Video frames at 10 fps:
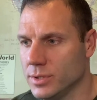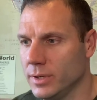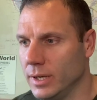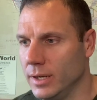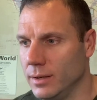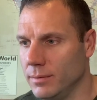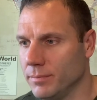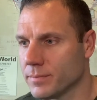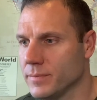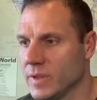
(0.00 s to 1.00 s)

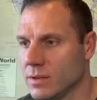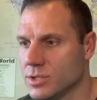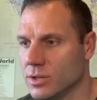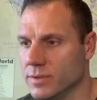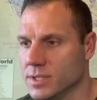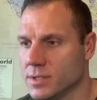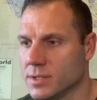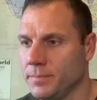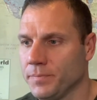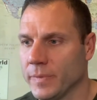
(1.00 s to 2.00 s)
um, services.
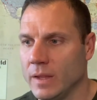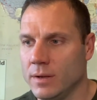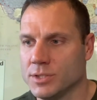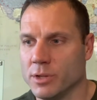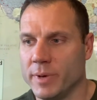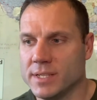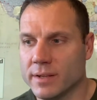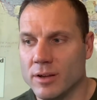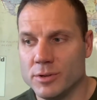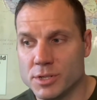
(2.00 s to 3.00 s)
So the basic
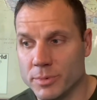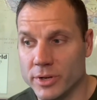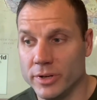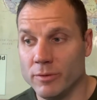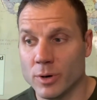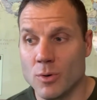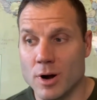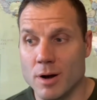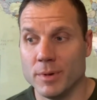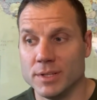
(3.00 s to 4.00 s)
eligibility
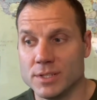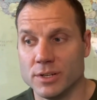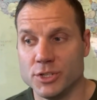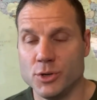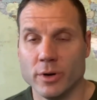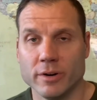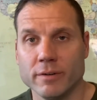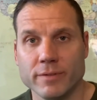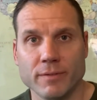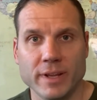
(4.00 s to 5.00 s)
requirements are
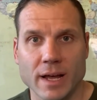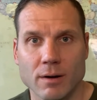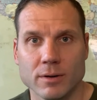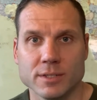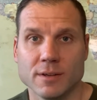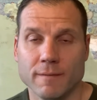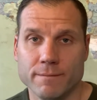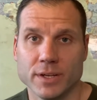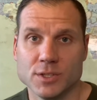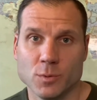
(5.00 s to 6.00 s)
250 hours of
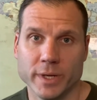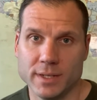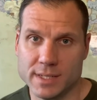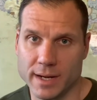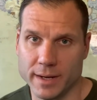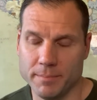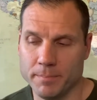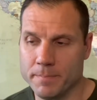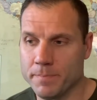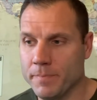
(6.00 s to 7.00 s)
fixed wing time,
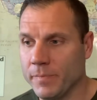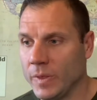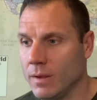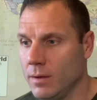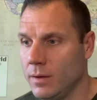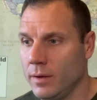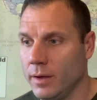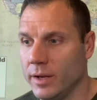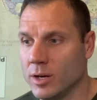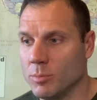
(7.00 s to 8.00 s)

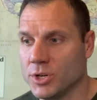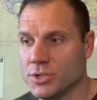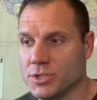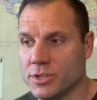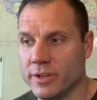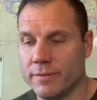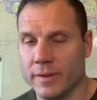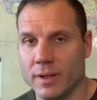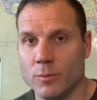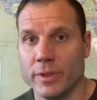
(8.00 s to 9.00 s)
a commercial
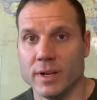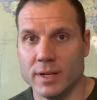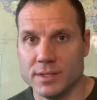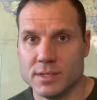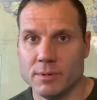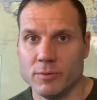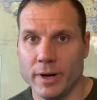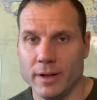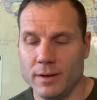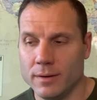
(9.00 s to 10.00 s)
certificate with an instrument
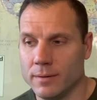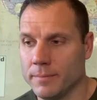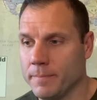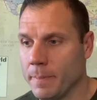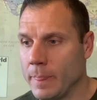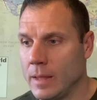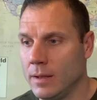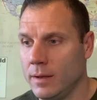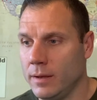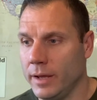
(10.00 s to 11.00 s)
rating,
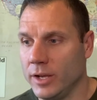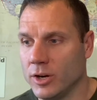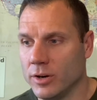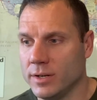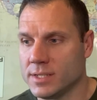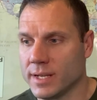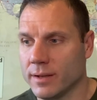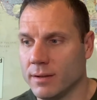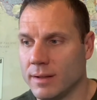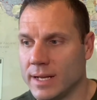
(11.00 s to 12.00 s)
a current
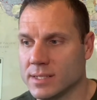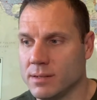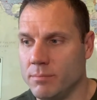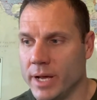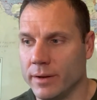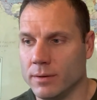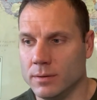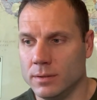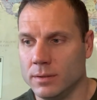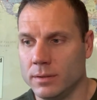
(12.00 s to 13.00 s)
second class
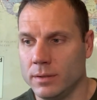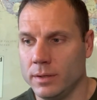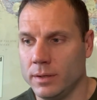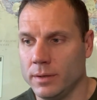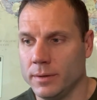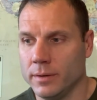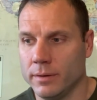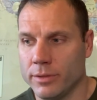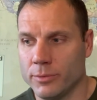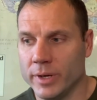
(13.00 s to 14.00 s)
medical,
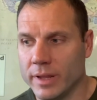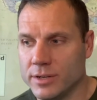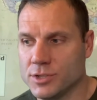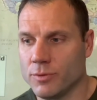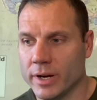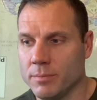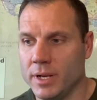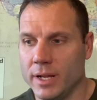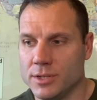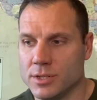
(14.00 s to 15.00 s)
three letters of
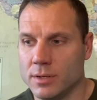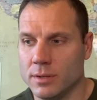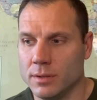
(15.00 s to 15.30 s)
recommendation,